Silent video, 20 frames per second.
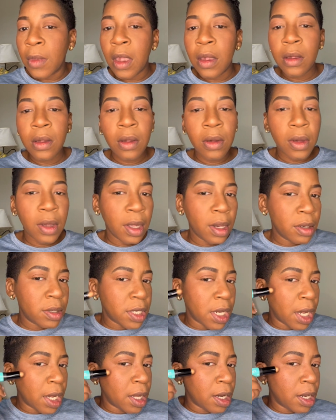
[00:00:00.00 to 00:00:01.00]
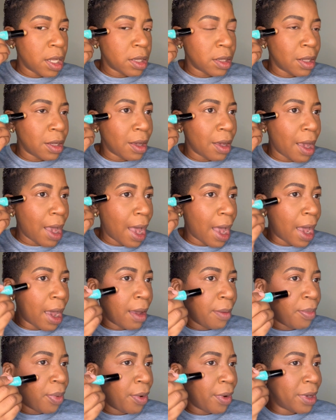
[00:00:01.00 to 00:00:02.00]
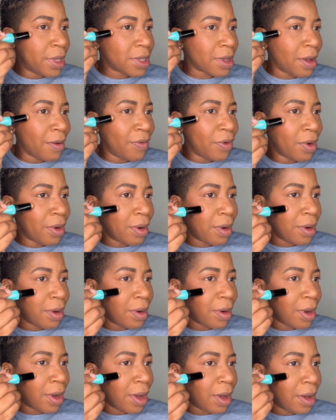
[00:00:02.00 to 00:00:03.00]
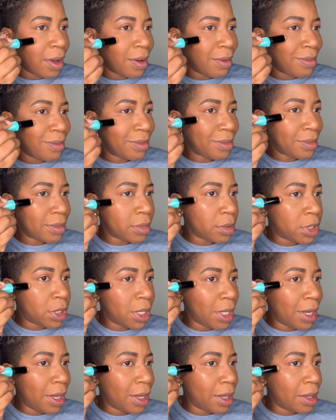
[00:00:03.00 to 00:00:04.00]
You can take it at the high points of your cheek.